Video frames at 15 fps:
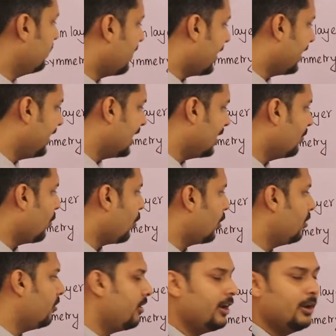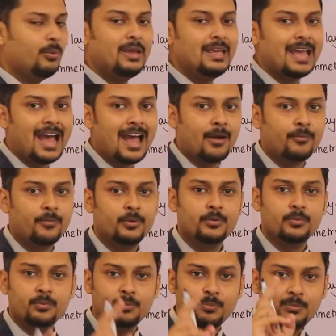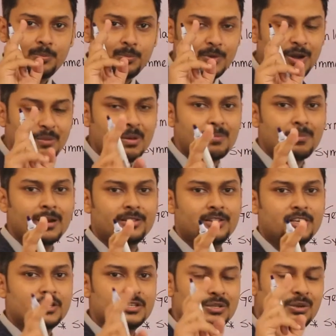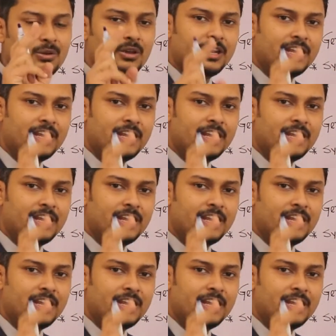phylum already we have. Remember this,